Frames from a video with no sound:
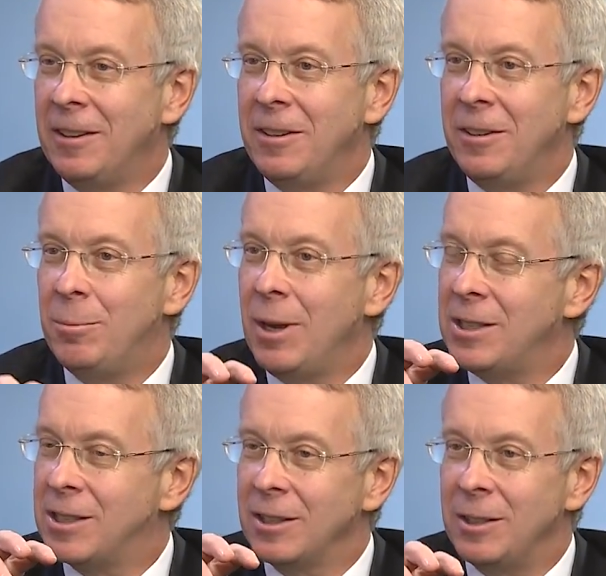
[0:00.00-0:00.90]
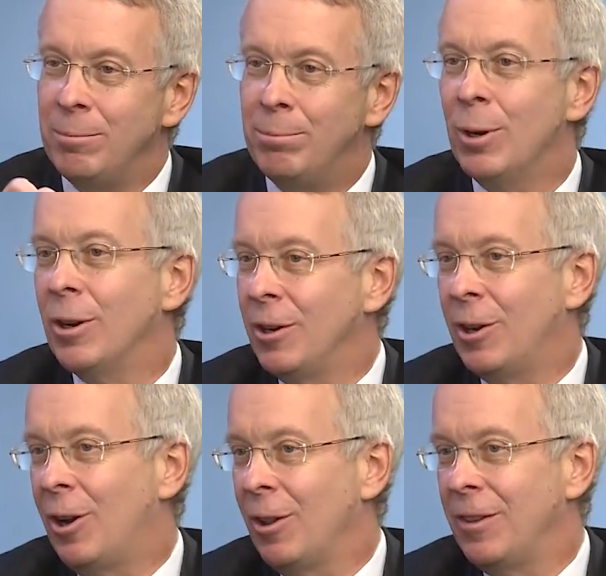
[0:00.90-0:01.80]
You basically burn
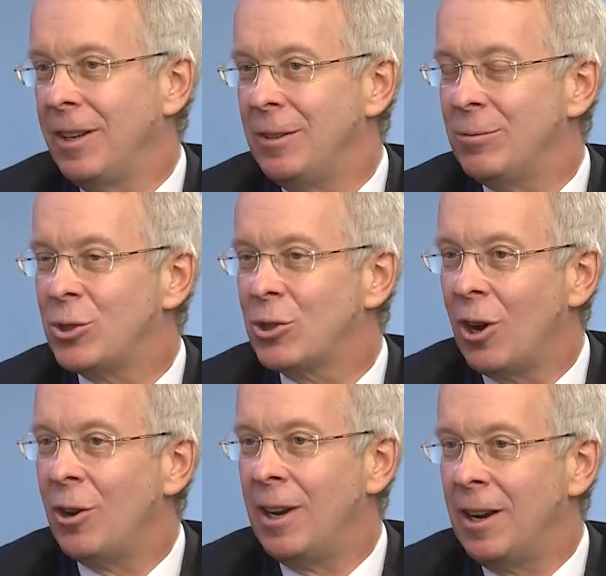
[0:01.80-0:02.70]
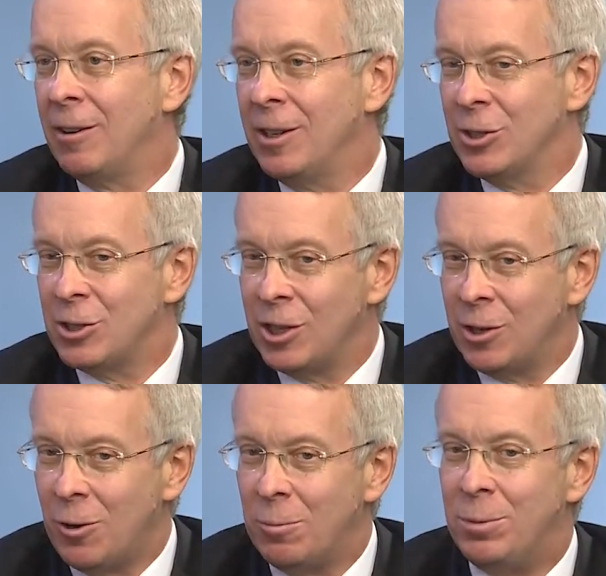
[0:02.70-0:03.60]
all the scarred areas and
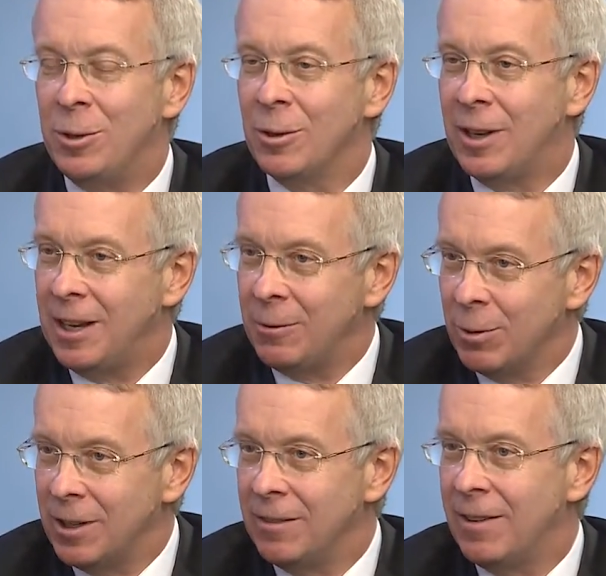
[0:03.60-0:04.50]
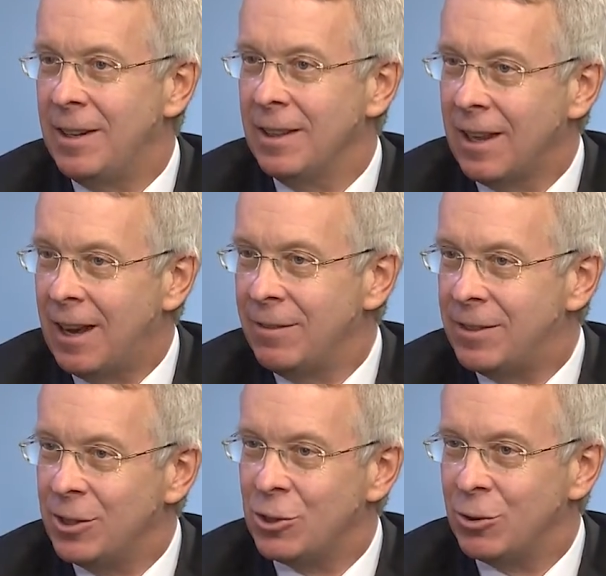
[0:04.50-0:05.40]
hope you're getting rid of any
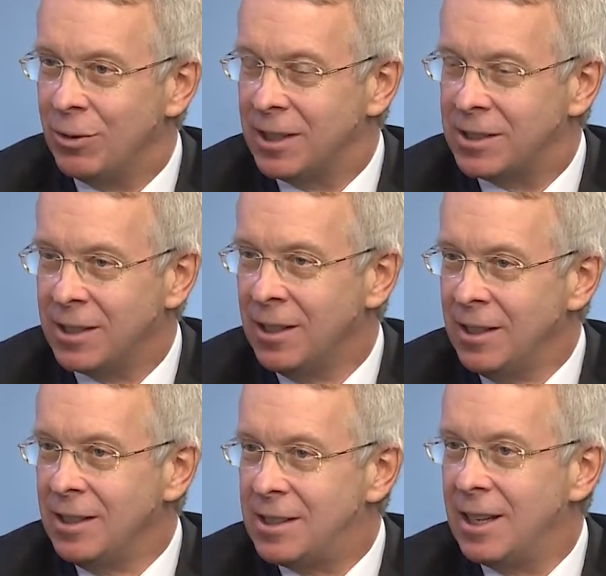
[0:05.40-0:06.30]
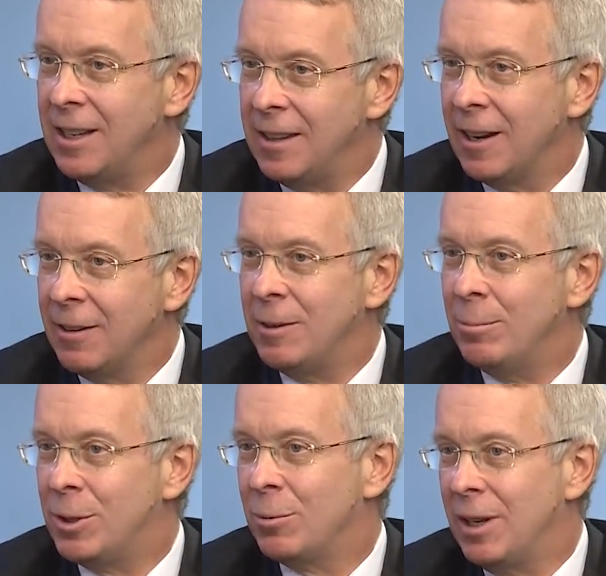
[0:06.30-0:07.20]
live tissue that's sitting there
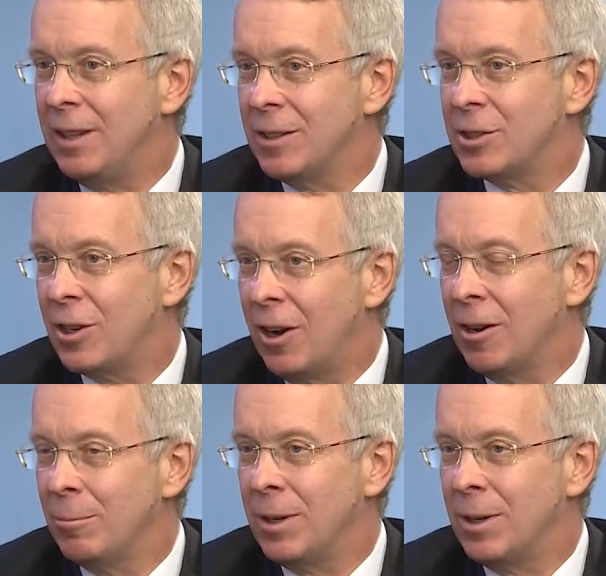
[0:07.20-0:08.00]
in between the scar.